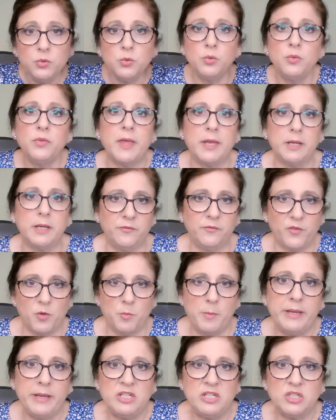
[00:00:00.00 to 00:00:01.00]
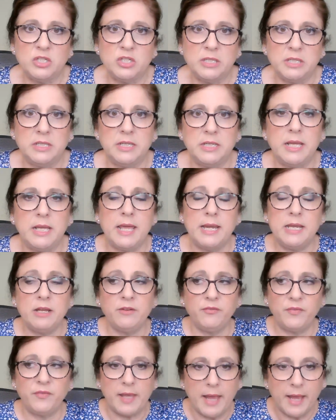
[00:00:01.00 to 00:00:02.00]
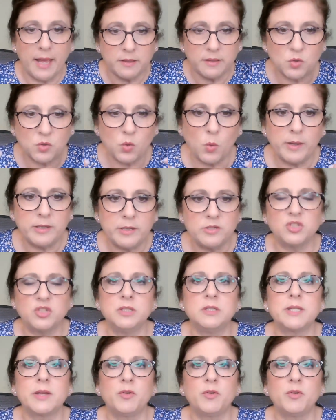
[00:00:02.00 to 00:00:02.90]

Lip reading: that information. And if they asked questions,